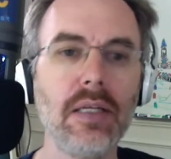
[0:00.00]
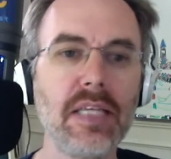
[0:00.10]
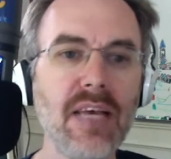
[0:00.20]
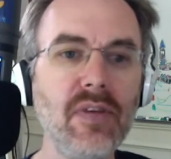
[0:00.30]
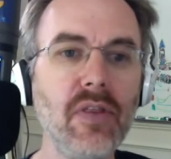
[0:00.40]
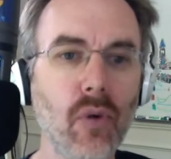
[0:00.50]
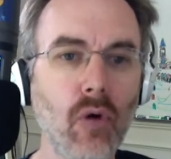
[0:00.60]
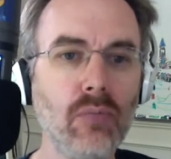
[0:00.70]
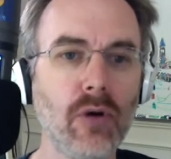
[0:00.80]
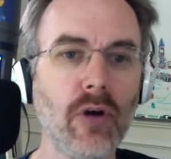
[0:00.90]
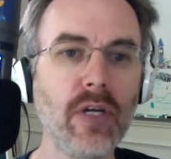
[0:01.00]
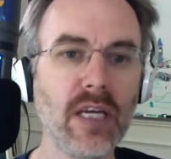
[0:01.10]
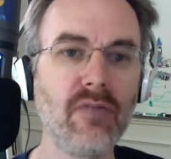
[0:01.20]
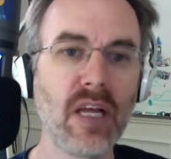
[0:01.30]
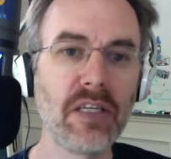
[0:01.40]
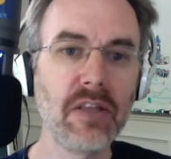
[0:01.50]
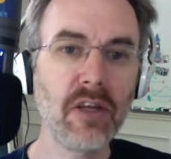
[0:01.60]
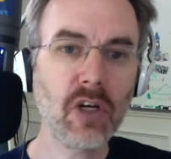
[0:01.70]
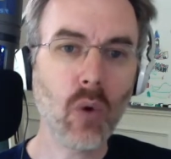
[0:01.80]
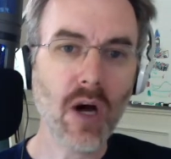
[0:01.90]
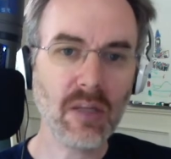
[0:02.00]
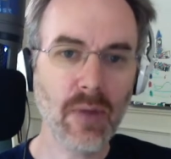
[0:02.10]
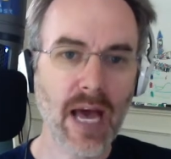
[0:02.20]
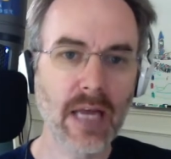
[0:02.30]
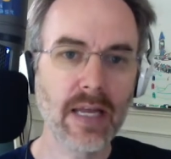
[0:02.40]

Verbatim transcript: David Thornburg invented the KoalaPad,